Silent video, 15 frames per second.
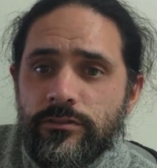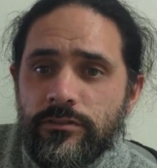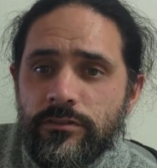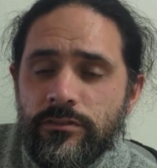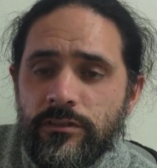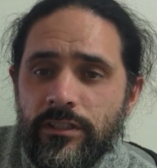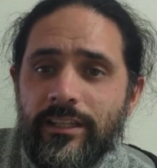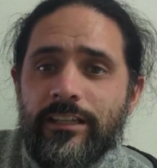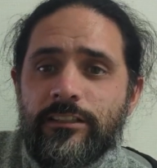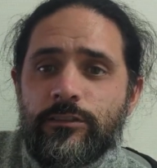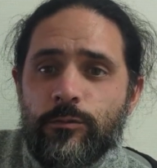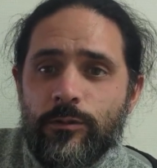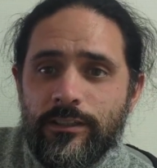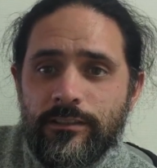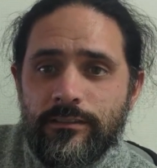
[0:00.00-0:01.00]
in the next
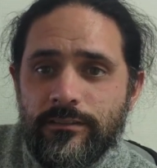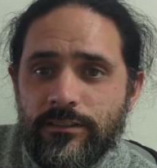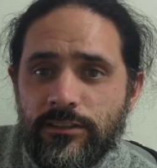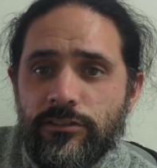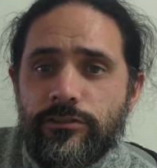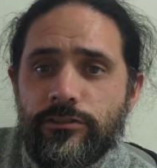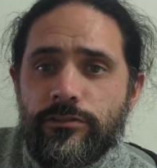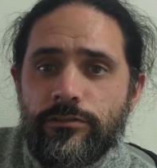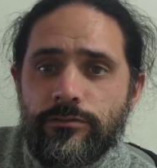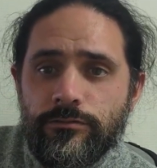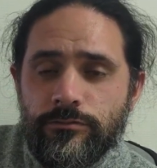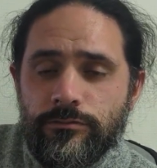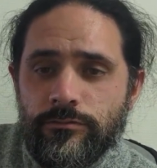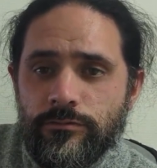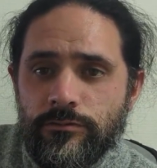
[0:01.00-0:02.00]
one. See you soon.
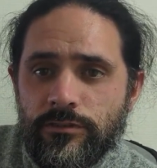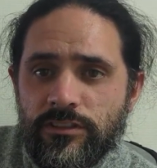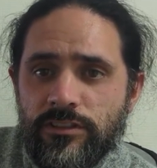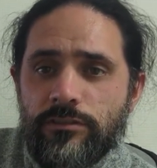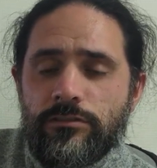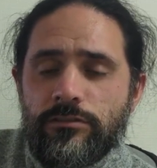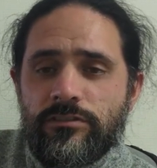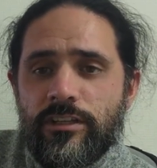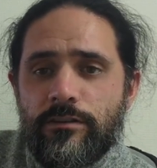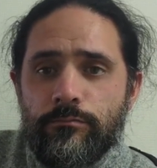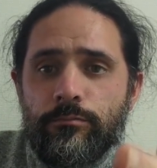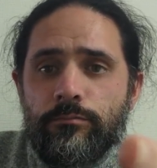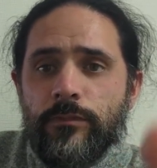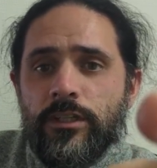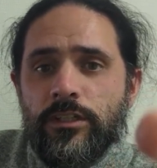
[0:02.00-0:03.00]
See
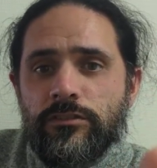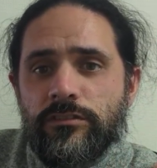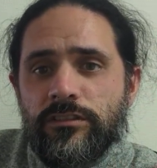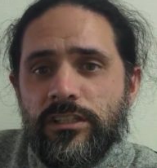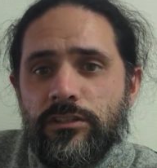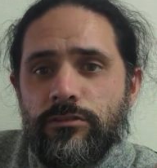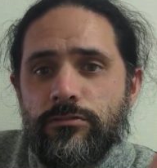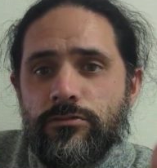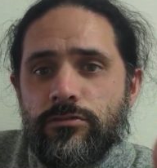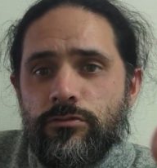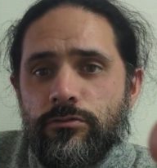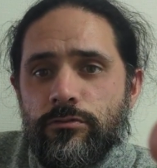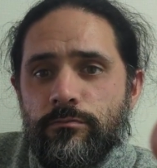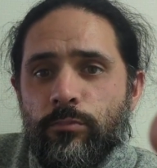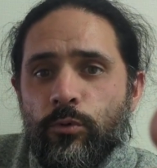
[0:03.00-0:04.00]
you
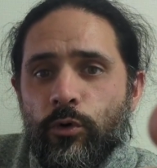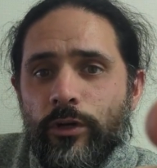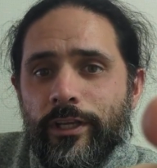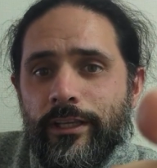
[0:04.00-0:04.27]
soon, boy.